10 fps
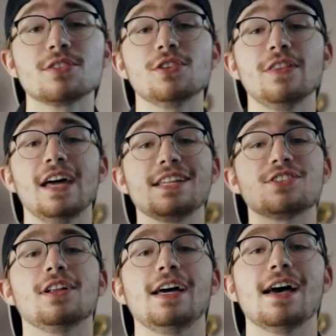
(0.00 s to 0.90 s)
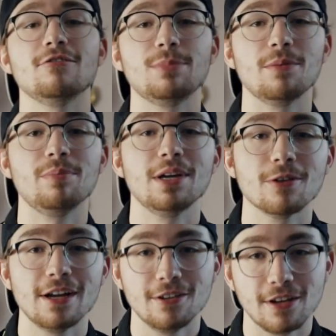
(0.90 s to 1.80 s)
So that's all I have about
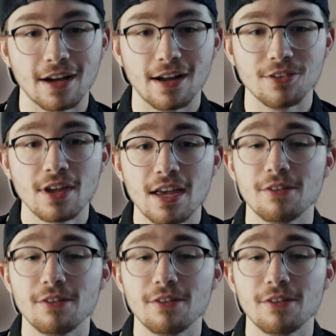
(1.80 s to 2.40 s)
bitrate, you guys.